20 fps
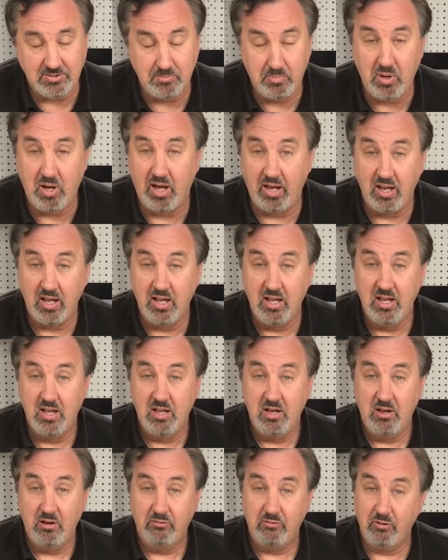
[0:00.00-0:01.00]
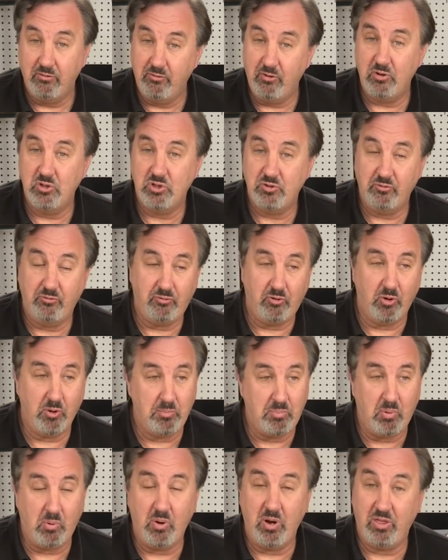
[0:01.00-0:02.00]
But for version four
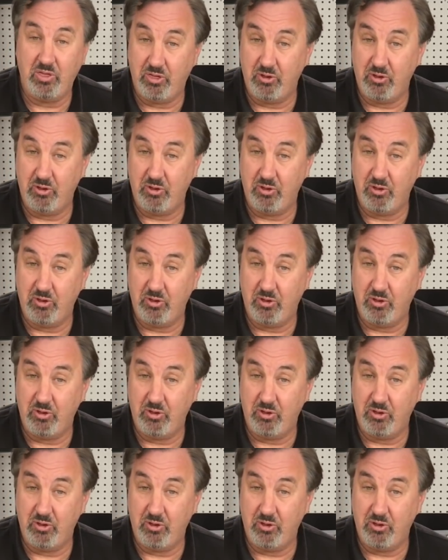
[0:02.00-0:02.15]
point